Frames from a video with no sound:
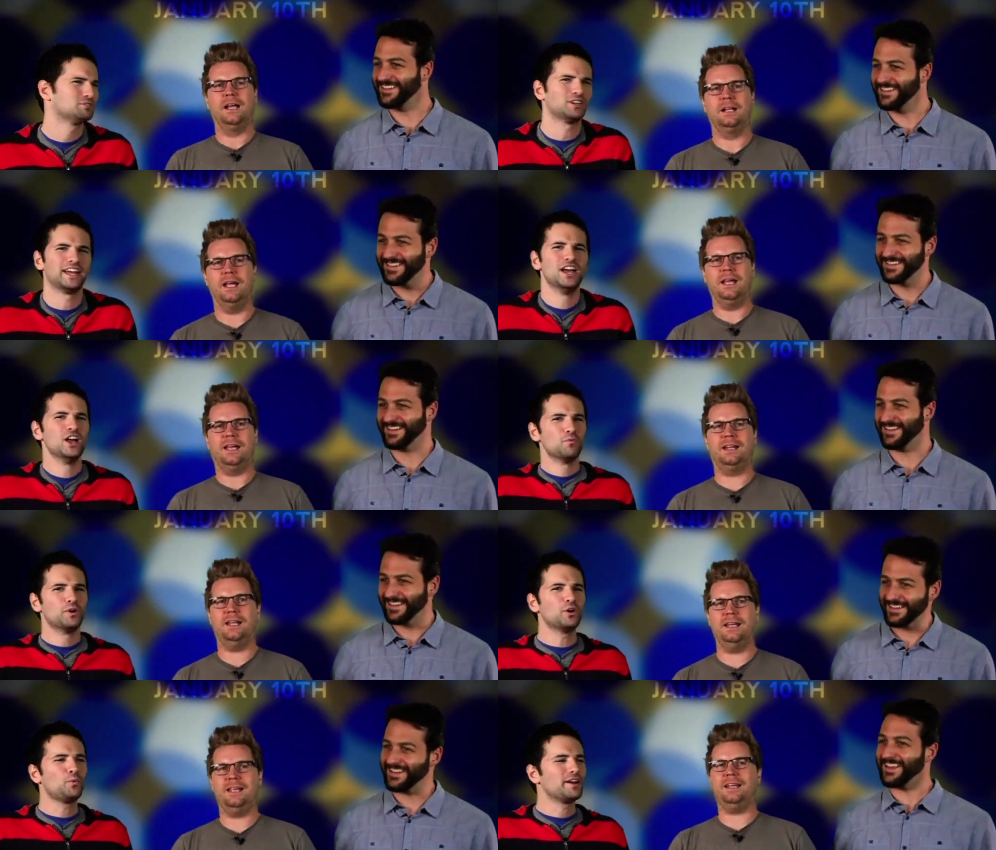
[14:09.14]

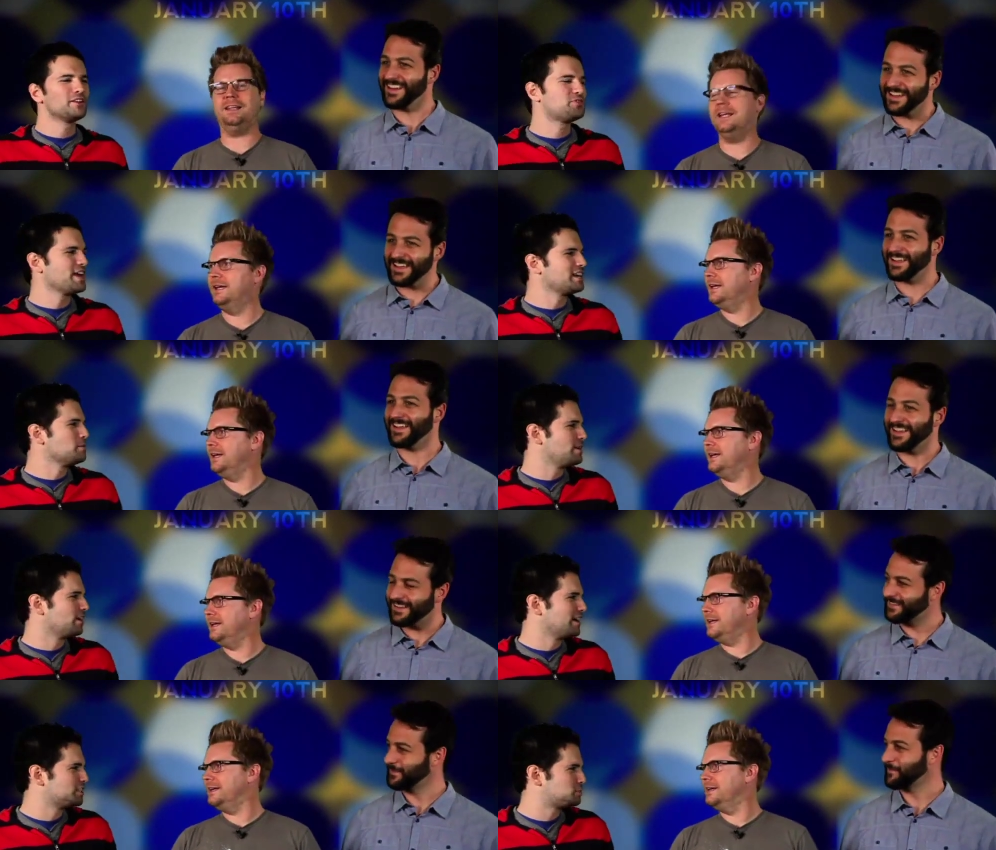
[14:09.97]
Speaker 1: little
Speaker 2: weird thing to
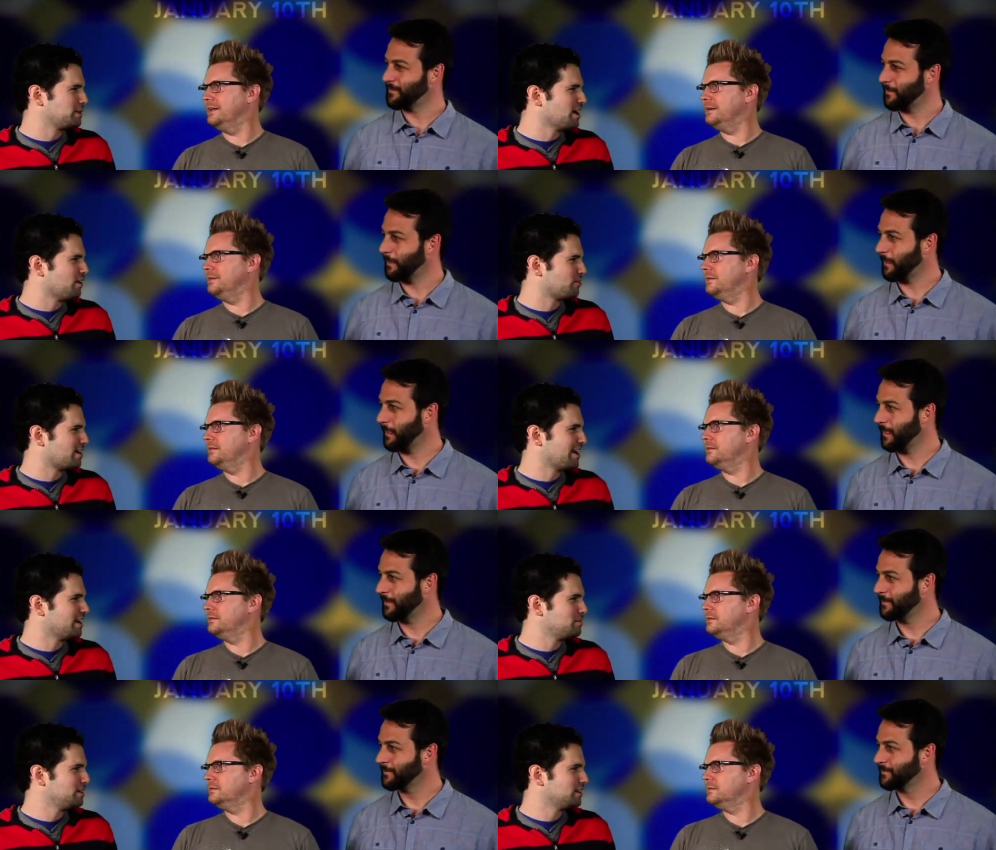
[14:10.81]
be on HBO,
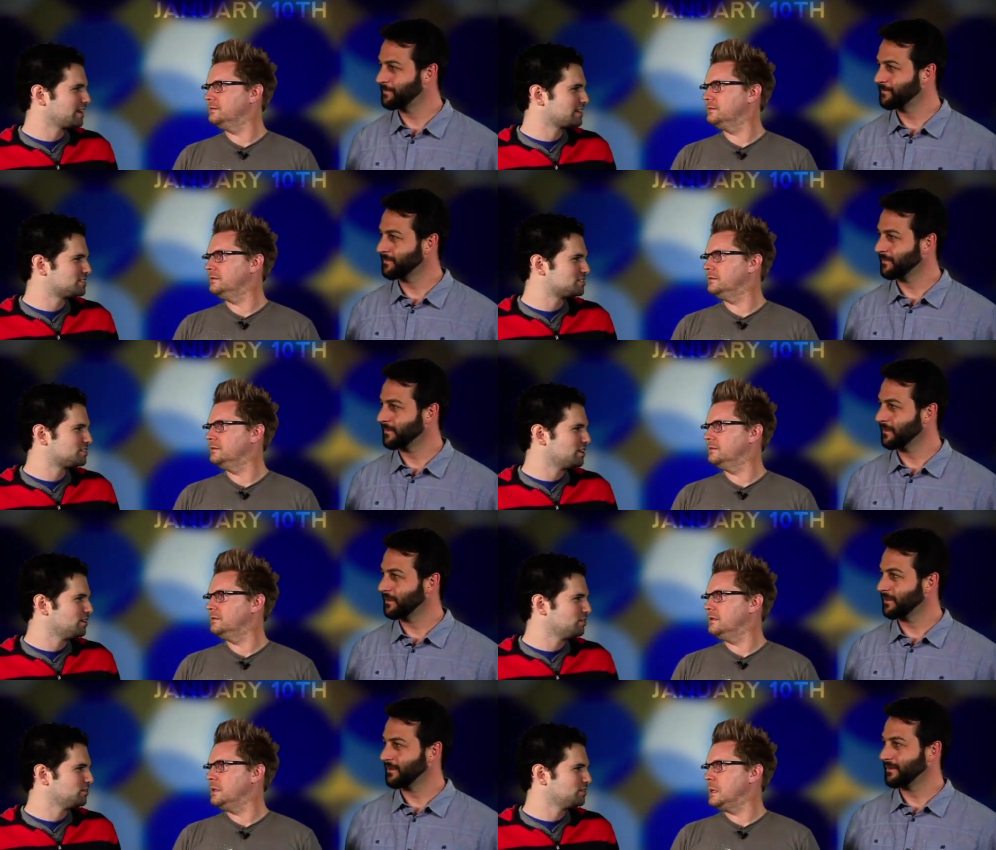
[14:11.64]
right? I mean, like, it's
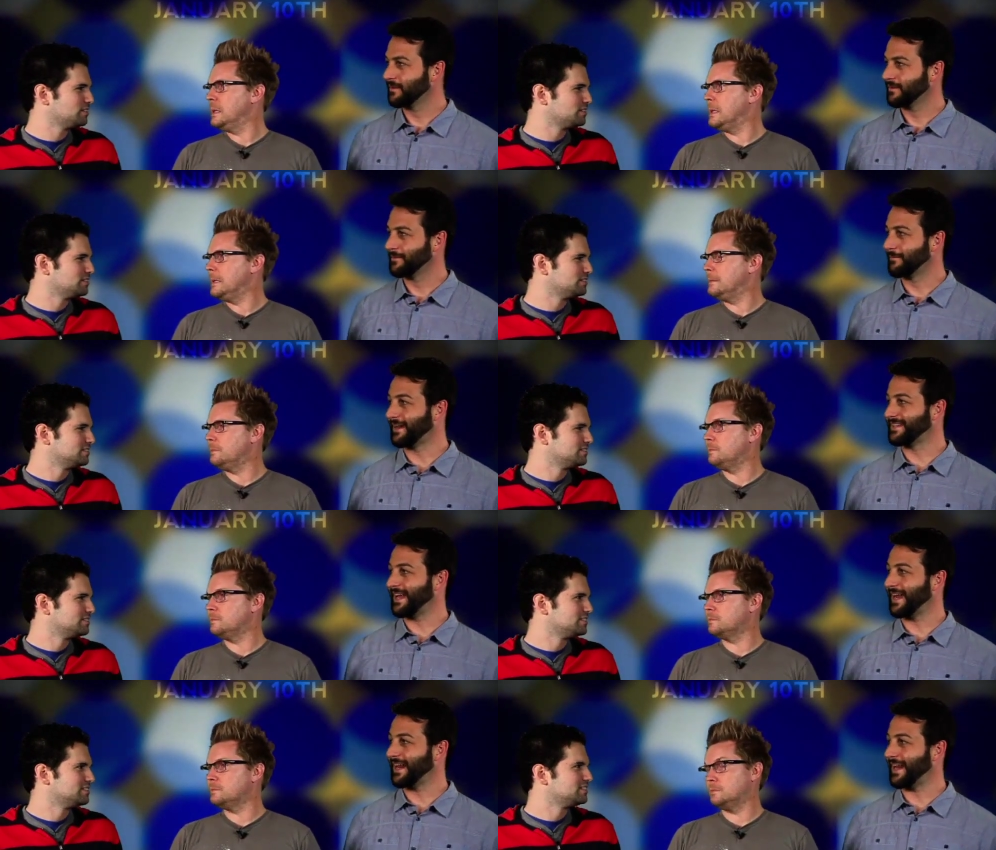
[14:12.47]
so. My
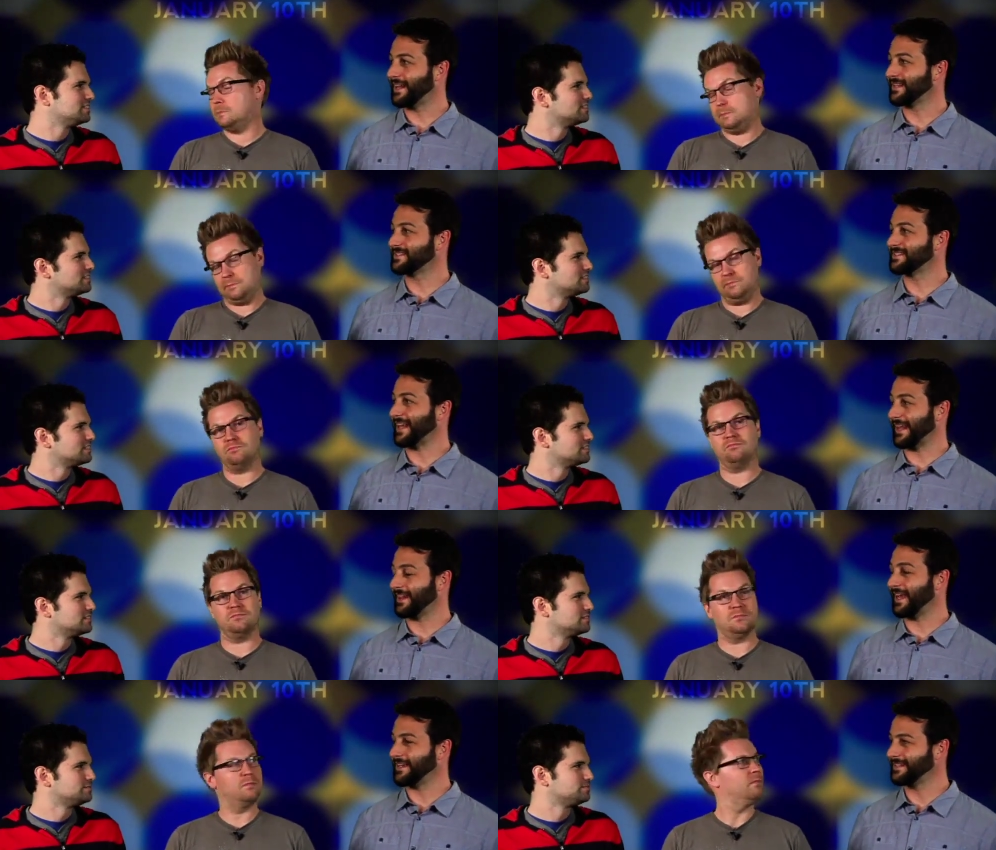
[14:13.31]
dad had a
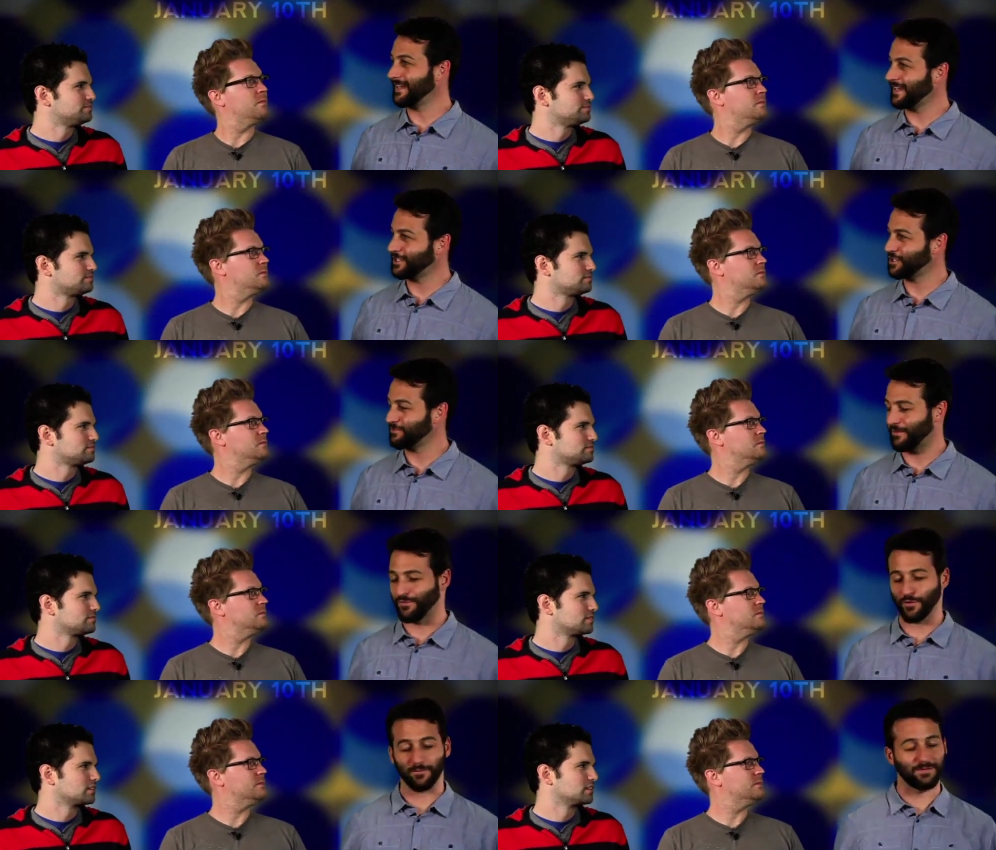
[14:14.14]
satellite dish
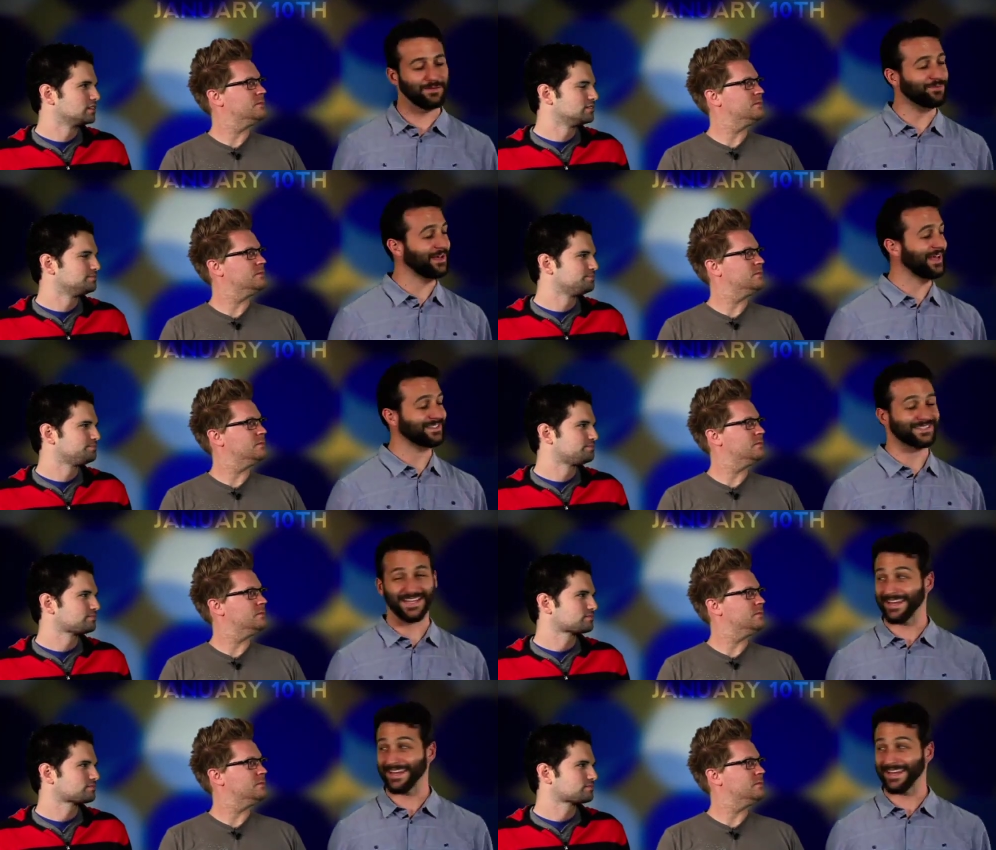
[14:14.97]
before people had